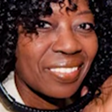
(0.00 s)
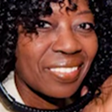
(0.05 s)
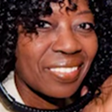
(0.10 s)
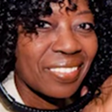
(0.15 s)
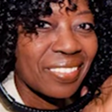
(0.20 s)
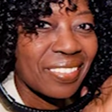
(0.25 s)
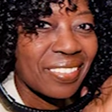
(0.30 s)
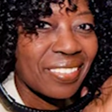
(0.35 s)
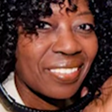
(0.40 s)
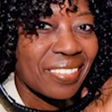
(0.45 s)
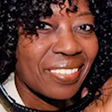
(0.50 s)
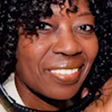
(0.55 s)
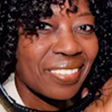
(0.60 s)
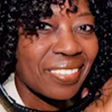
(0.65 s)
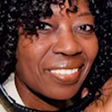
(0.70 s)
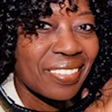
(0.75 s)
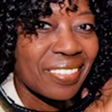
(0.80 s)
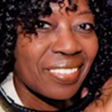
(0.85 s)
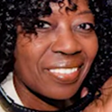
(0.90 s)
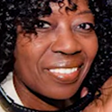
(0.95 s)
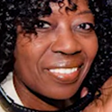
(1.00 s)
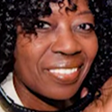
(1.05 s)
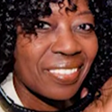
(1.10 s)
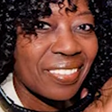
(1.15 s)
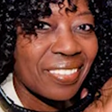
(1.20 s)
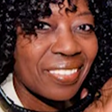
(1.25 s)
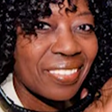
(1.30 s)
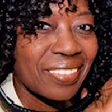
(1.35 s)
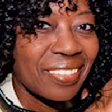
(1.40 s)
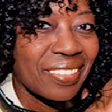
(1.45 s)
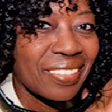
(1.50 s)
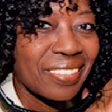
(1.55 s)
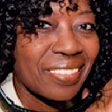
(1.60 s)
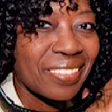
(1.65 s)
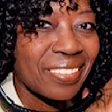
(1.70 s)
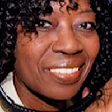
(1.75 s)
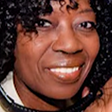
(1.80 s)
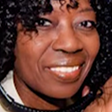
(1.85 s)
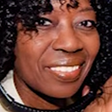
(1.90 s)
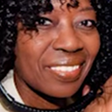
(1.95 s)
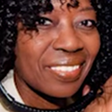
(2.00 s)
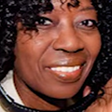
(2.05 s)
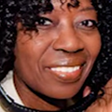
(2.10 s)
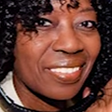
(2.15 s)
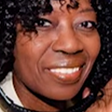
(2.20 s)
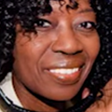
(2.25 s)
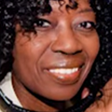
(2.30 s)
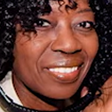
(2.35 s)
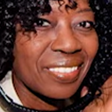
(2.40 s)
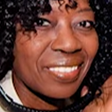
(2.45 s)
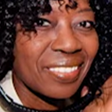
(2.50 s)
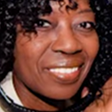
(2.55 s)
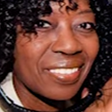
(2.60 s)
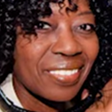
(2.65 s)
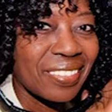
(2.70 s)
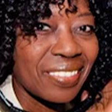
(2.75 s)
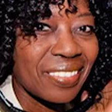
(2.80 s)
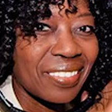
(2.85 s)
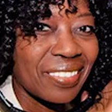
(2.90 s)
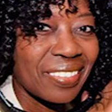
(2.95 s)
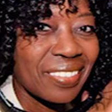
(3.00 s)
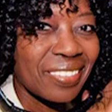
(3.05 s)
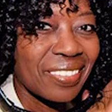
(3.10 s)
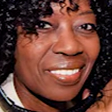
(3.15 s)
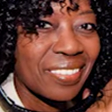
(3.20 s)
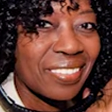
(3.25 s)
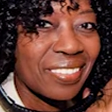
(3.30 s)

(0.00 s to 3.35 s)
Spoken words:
This person isn't speaking.